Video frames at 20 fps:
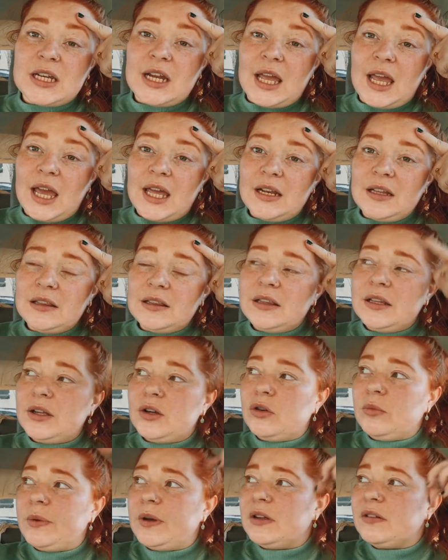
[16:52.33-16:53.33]
I had a
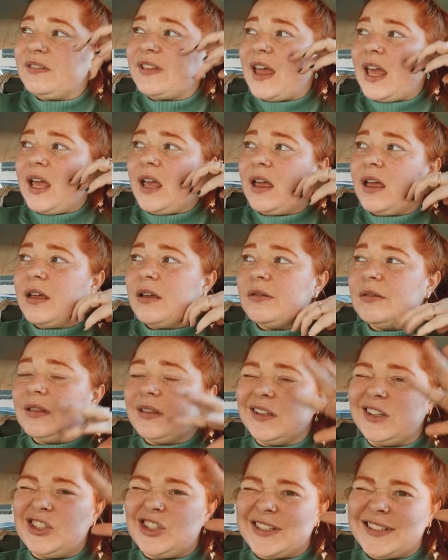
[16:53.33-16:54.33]
little bit of like
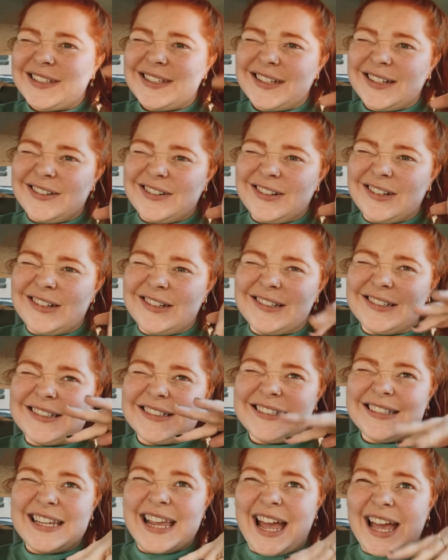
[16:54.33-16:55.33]
logistical
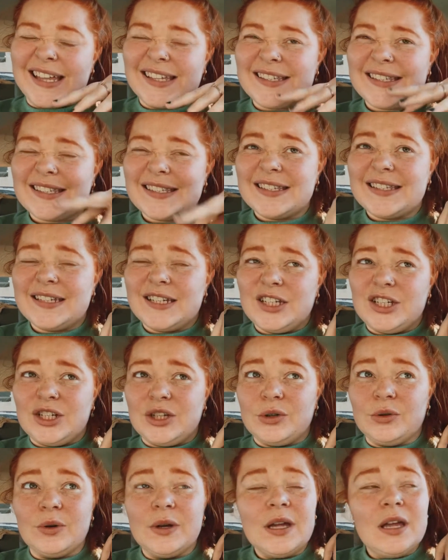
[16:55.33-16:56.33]
tasks to
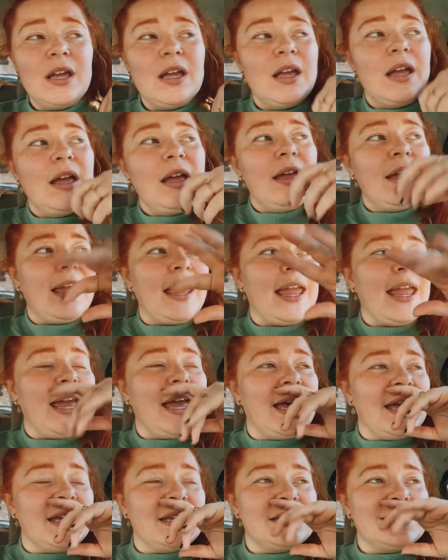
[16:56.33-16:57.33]
do
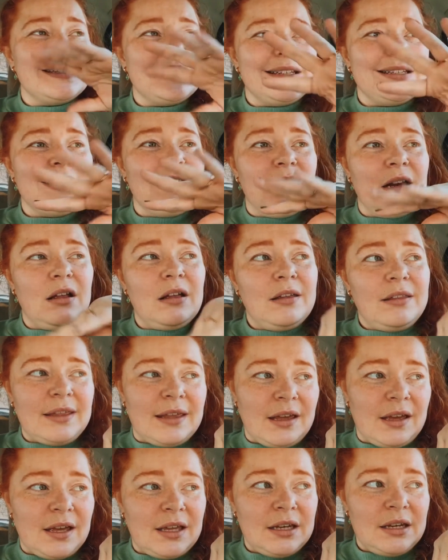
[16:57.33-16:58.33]
and did all
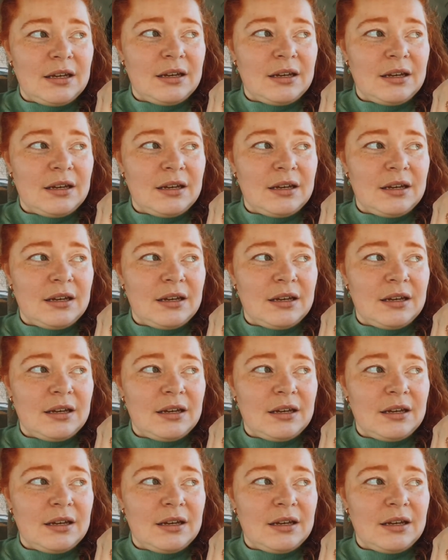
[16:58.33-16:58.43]
that.